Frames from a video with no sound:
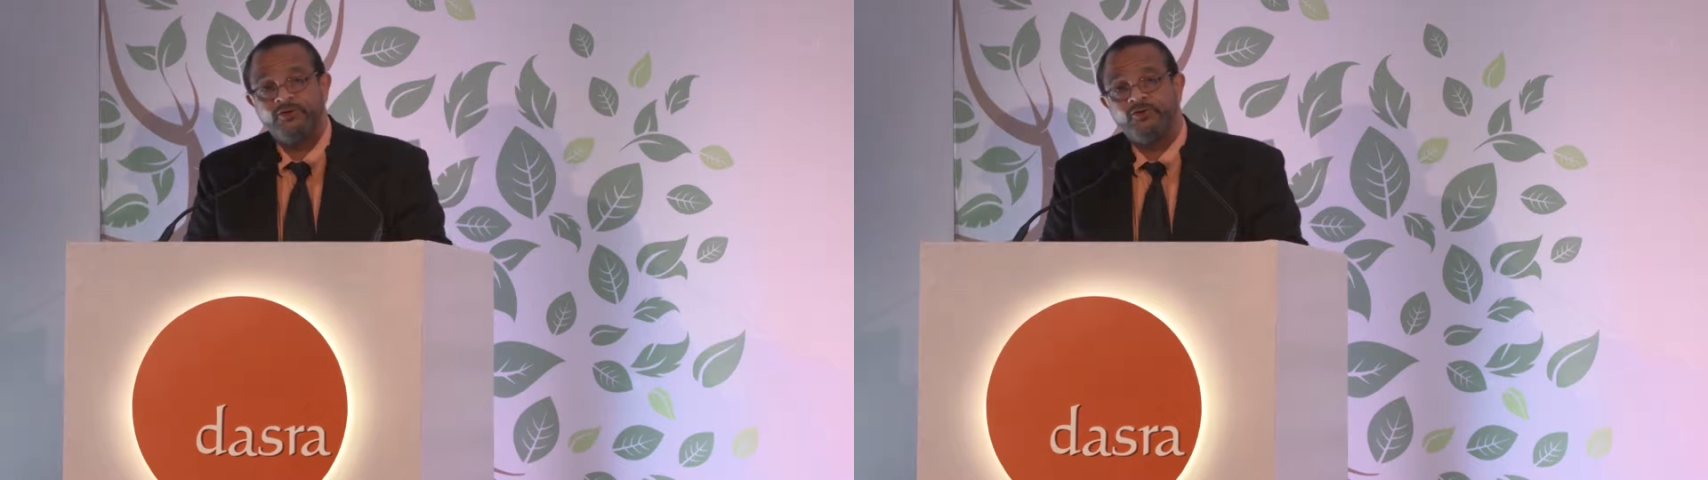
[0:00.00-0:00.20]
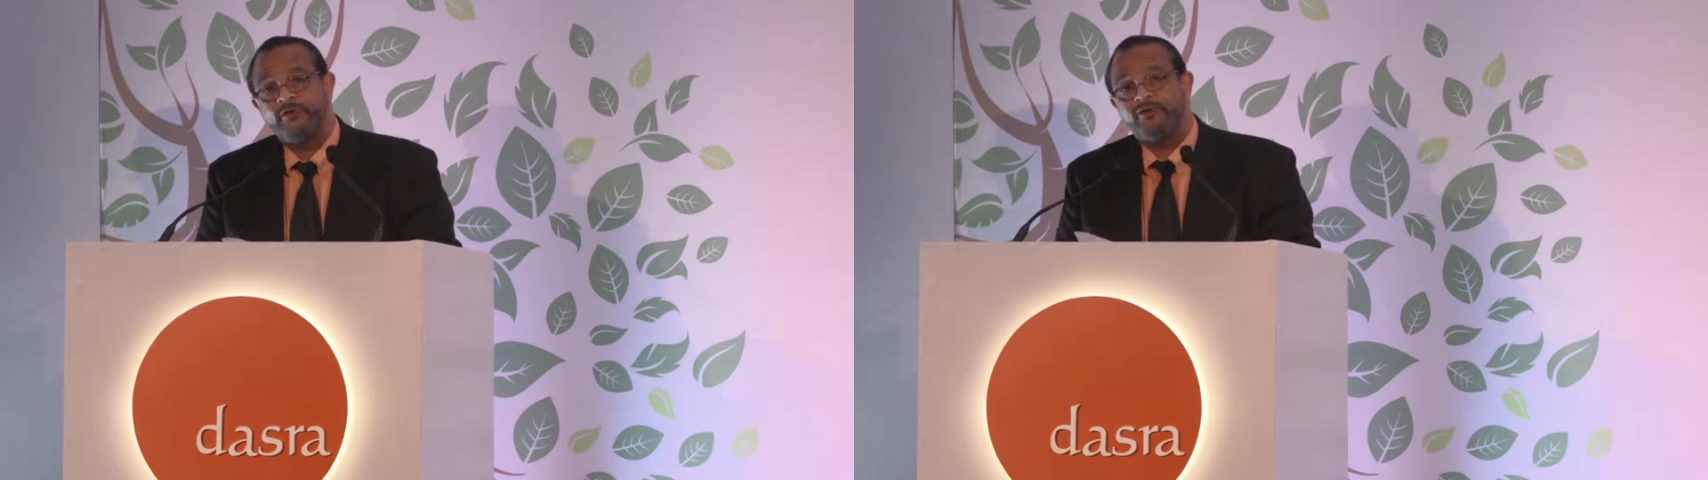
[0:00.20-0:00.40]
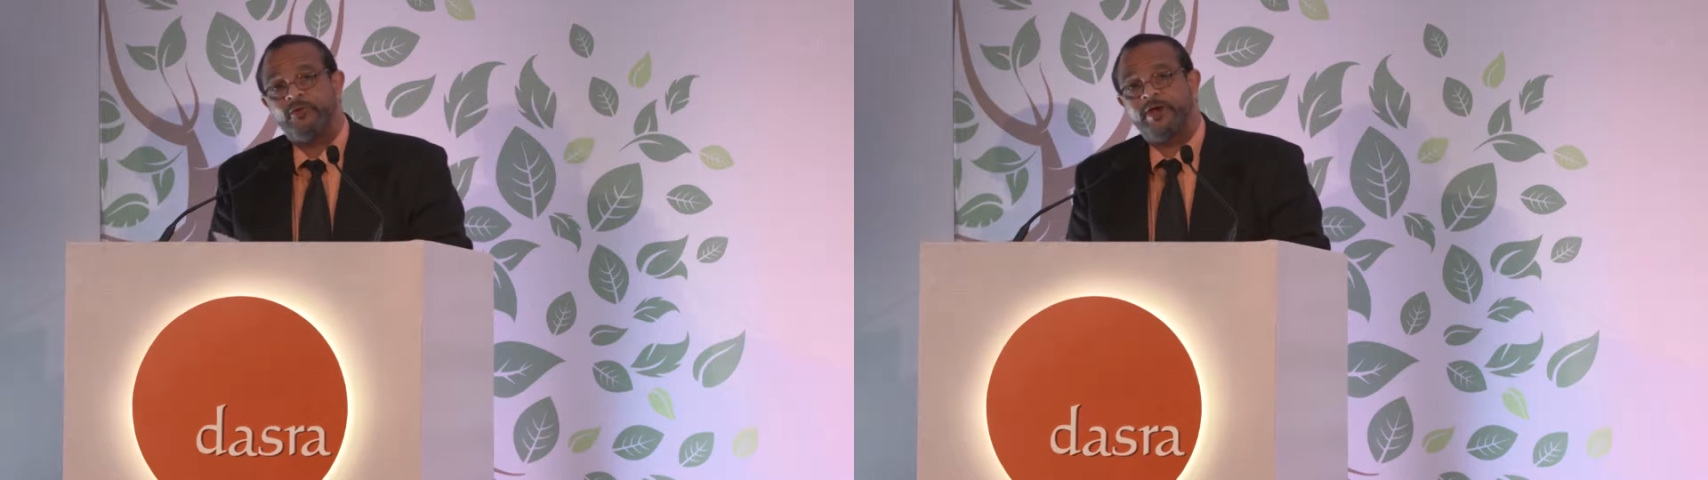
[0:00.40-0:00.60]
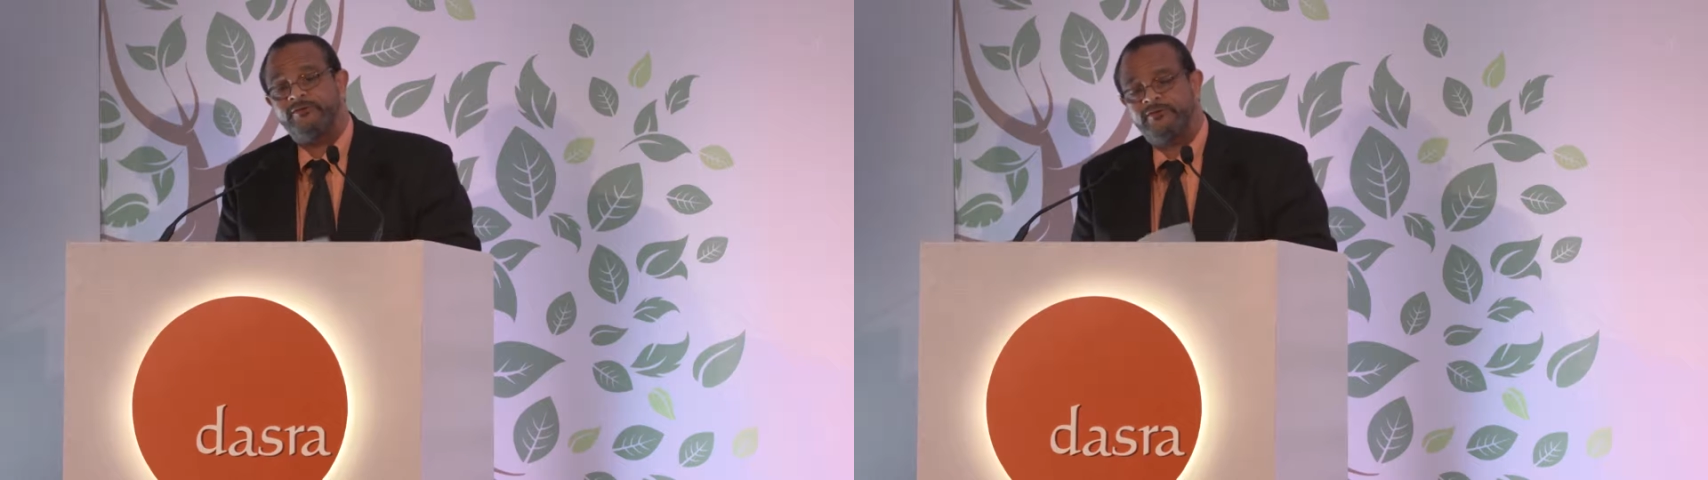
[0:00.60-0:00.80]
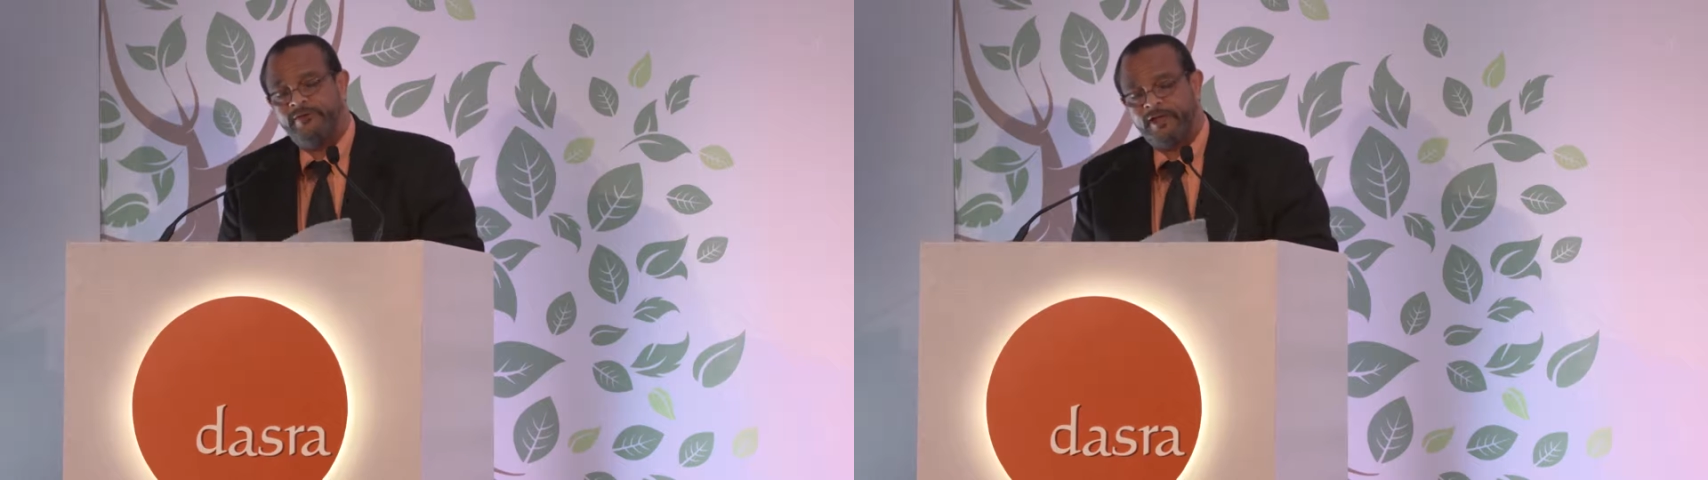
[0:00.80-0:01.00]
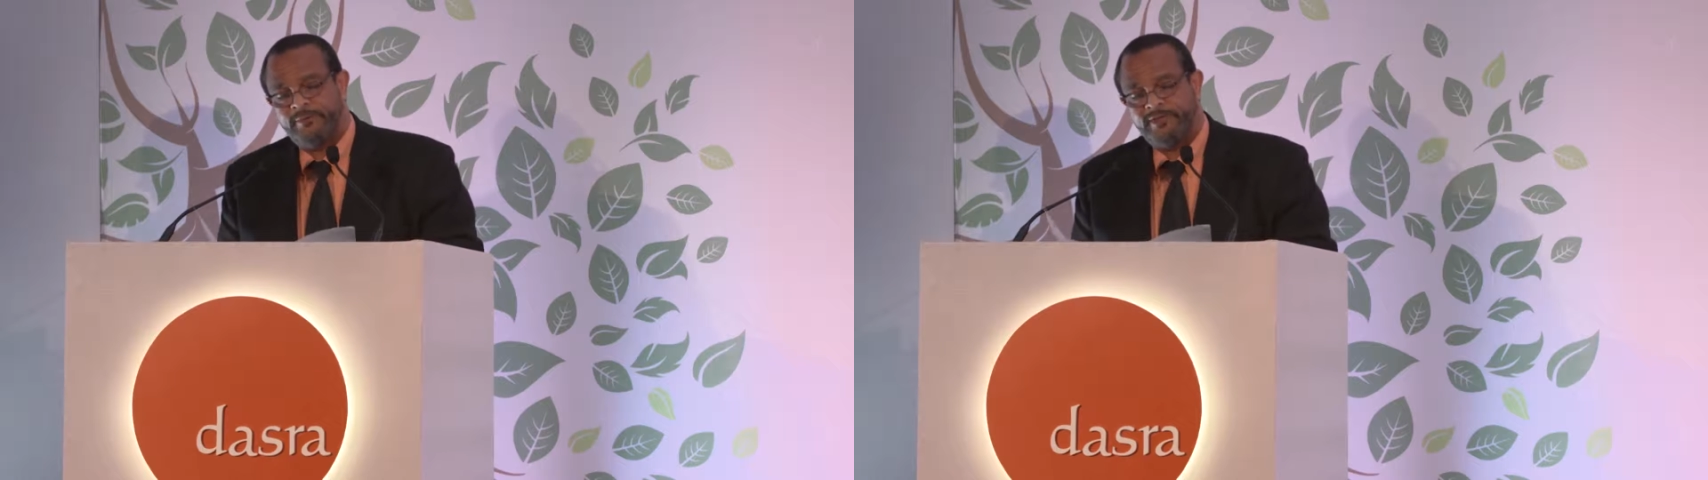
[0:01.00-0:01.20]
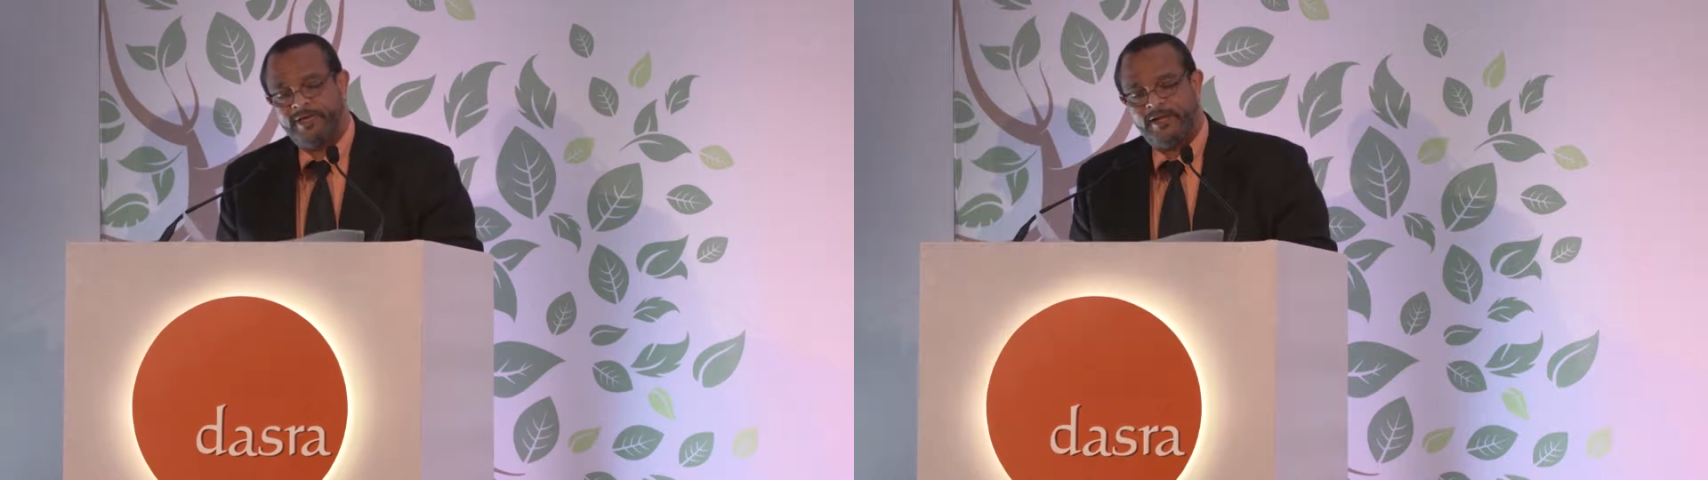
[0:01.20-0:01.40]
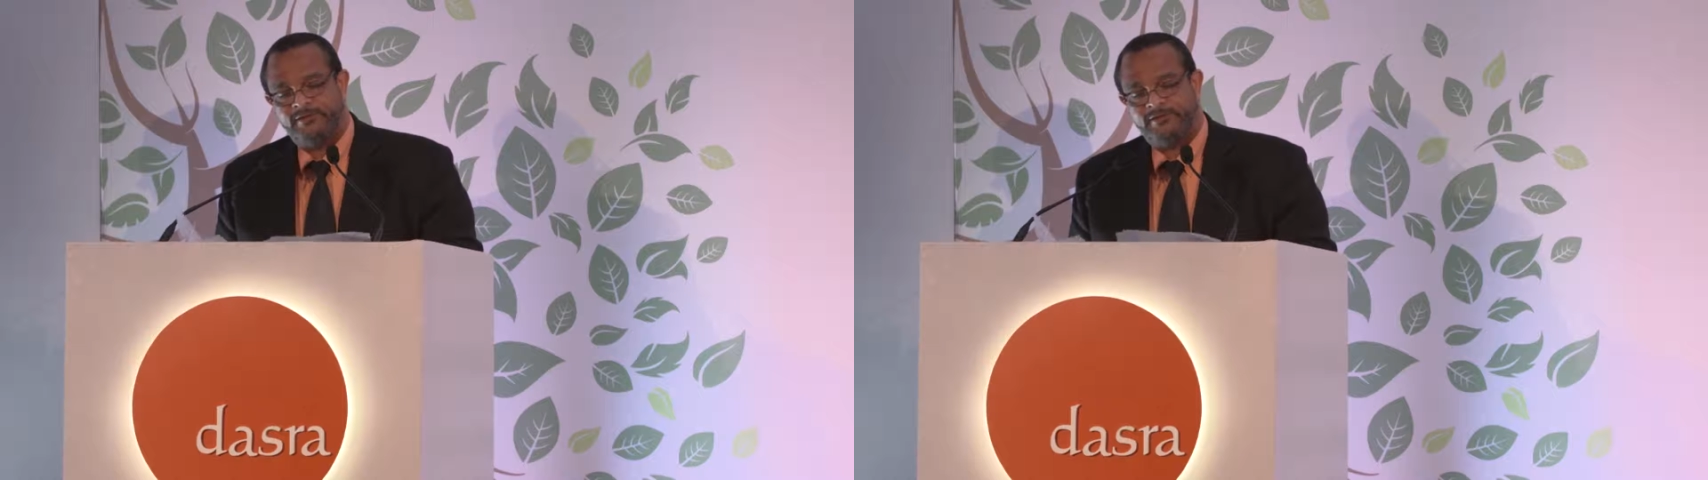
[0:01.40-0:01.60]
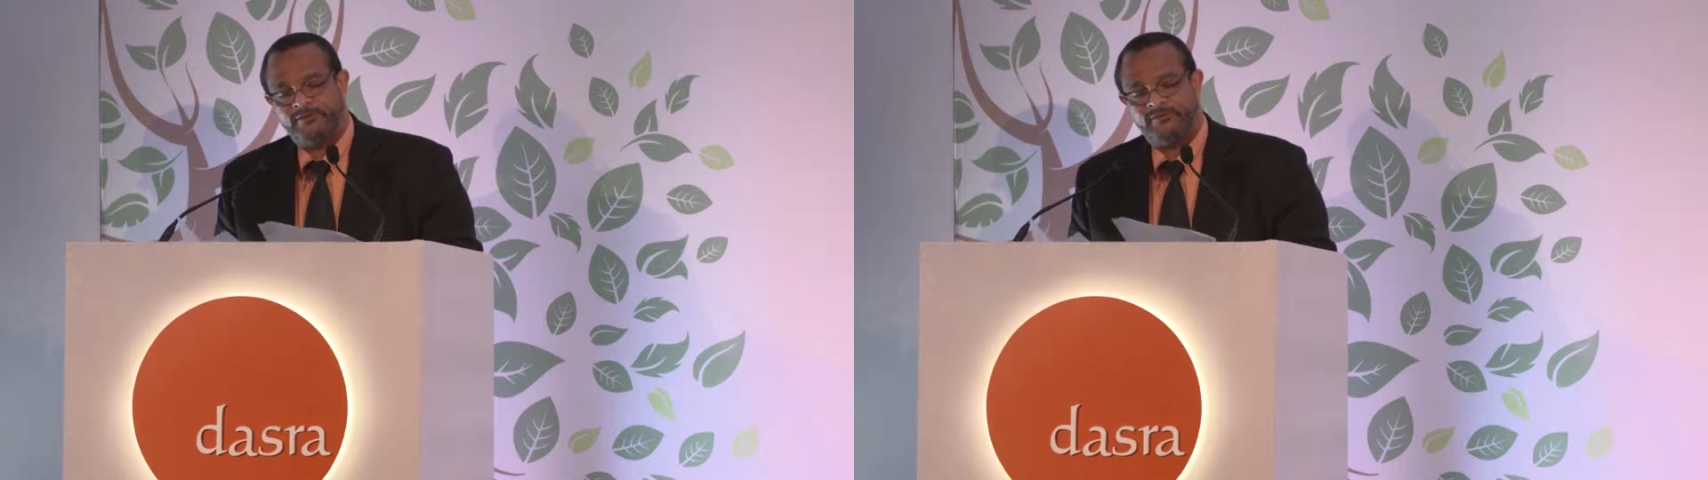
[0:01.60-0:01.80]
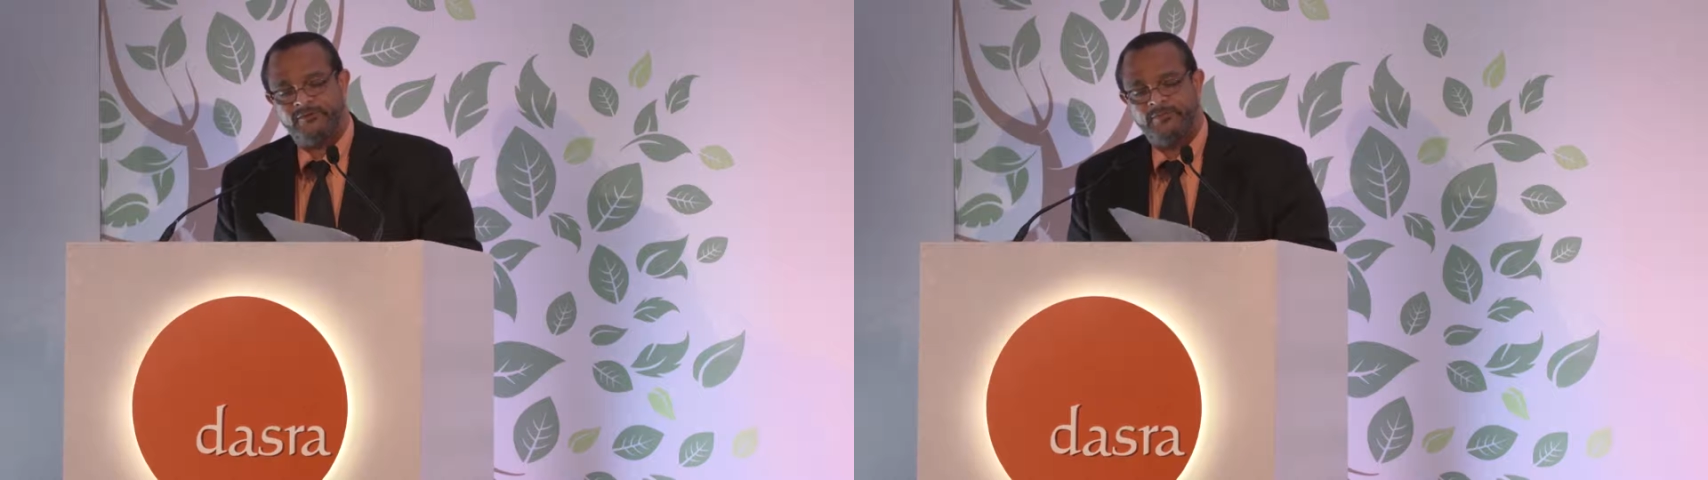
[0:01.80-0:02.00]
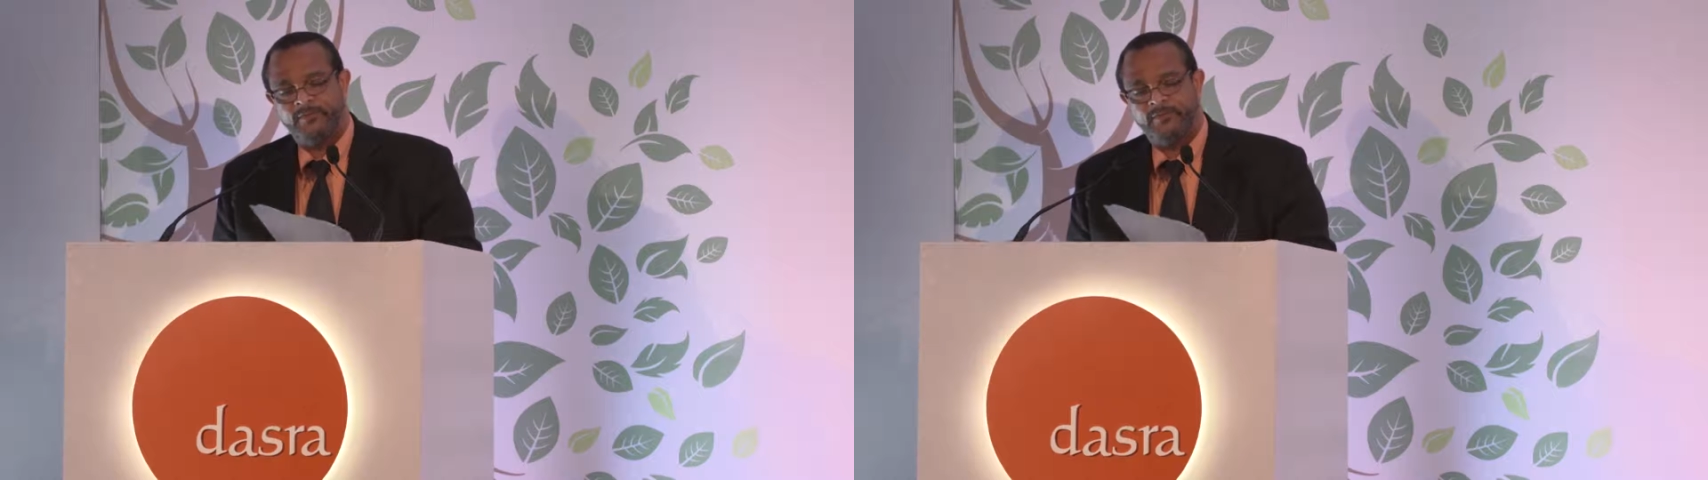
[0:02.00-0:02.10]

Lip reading: to address development challenges.